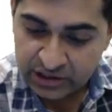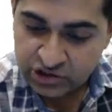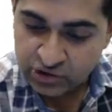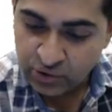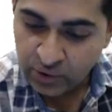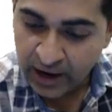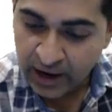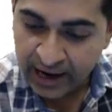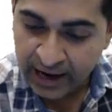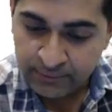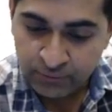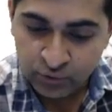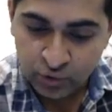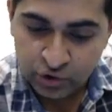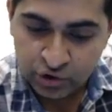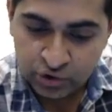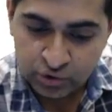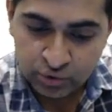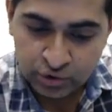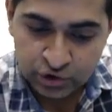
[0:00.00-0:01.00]
So I am
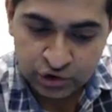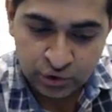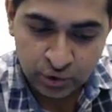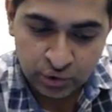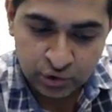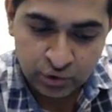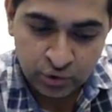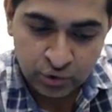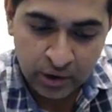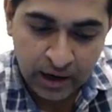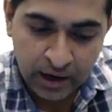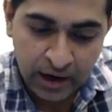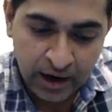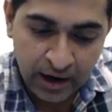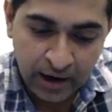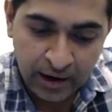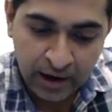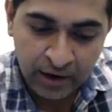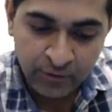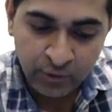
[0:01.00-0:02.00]
going to show you
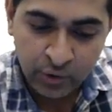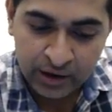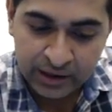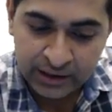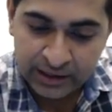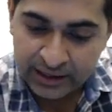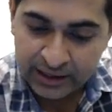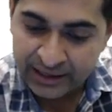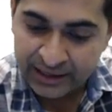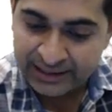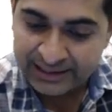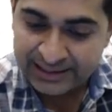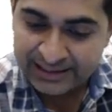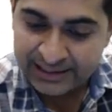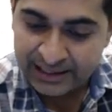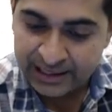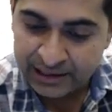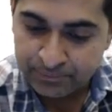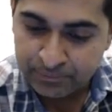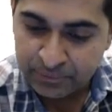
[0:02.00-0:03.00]
our
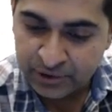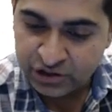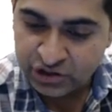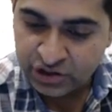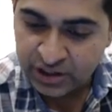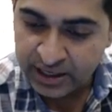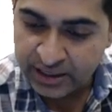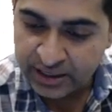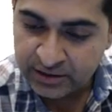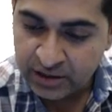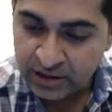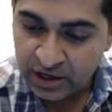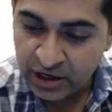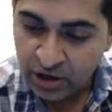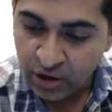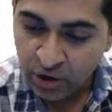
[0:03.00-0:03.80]
dear patient